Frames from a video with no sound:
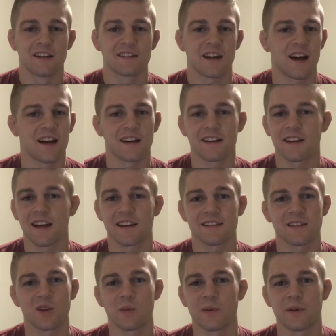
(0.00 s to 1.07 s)
talking to you
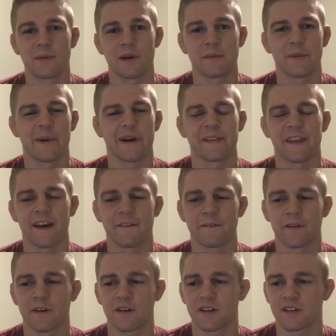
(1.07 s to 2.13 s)
guys a little bit maybe about that
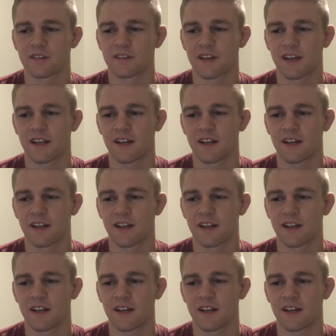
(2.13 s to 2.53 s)
verse.